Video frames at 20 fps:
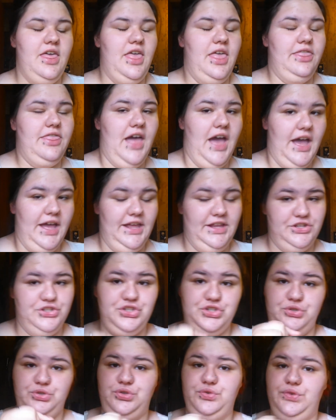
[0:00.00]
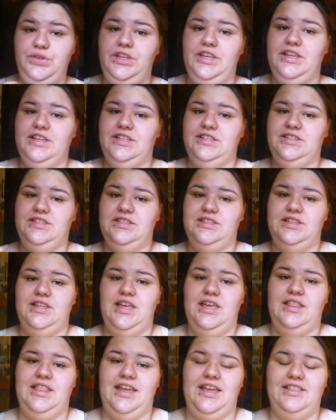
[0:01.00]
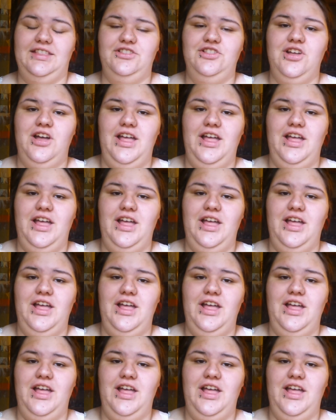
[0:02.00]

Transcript: that is jewelry is like,